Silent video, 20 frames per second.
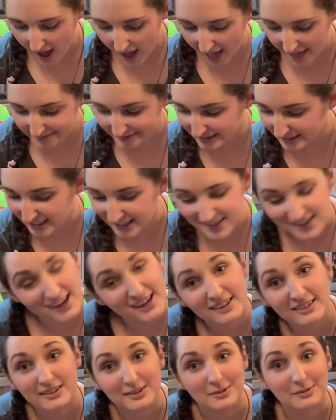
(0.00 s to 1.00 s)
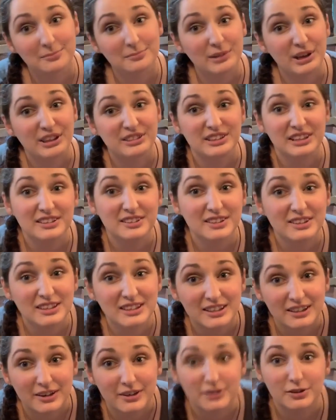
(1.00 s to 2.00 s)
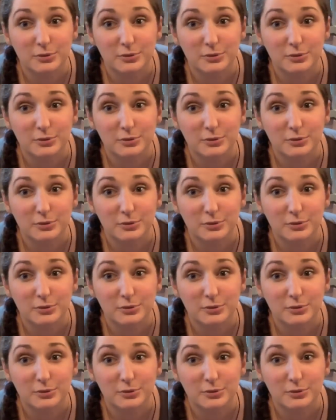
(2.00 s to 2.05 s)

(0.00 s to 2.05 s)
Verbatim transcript: and then I take them at the end of the year,